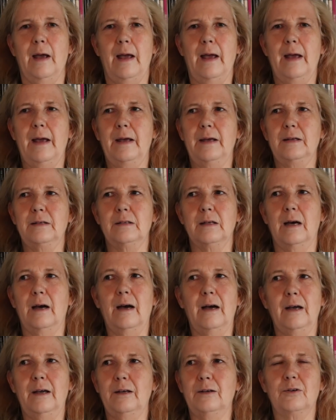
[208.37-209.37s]
and
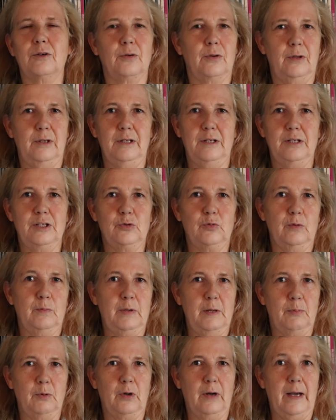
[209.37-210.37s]
I cringe when
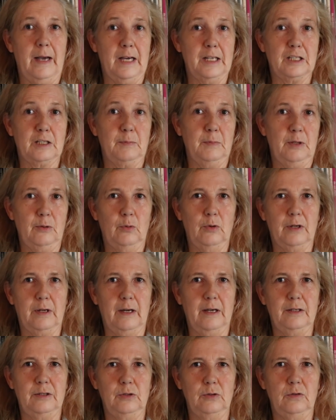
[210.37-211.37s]
people ask me what
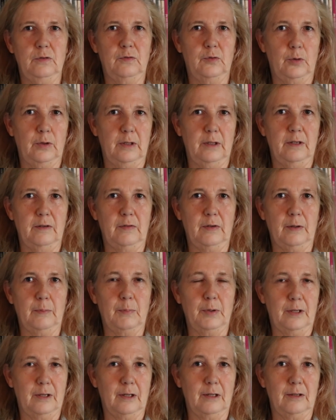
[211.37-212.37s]
I do for a living,
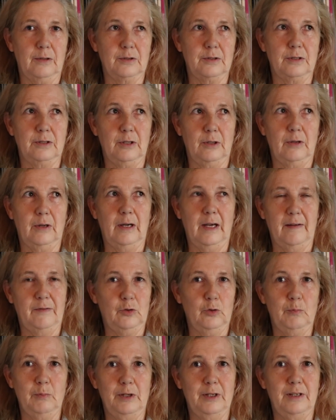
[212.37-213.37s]
because, you know, I have
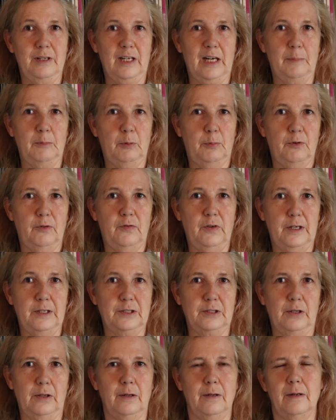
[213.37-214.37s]
to admit that I'm a
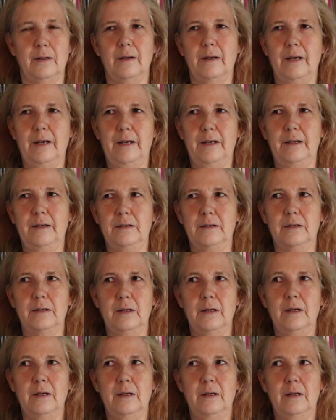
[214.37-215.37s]
professor, and
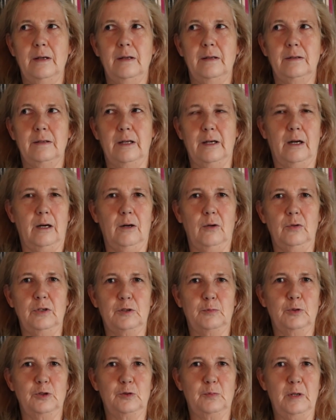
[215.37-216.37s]
that
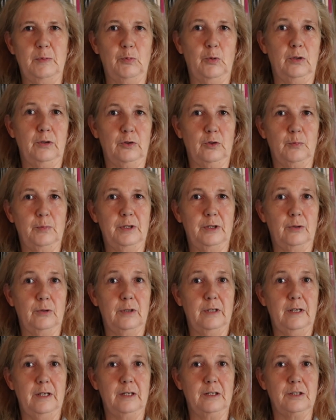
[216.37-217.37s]
always puts people a little bit
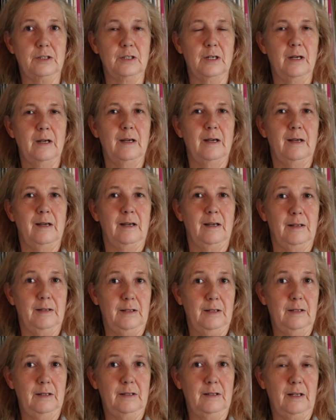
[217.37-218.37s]
on edge. And
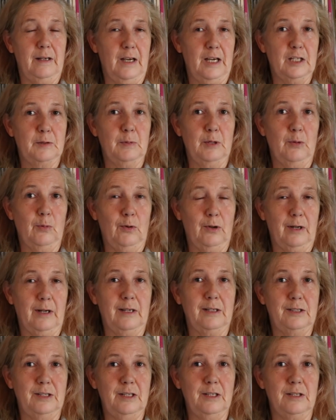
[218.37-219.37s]
then they ask me what
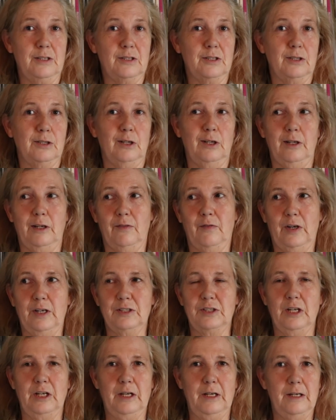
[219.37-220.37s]
I teach, and if I
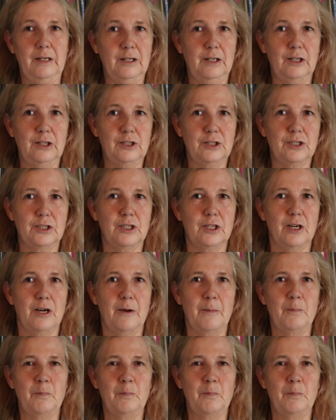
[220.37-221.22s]
say English,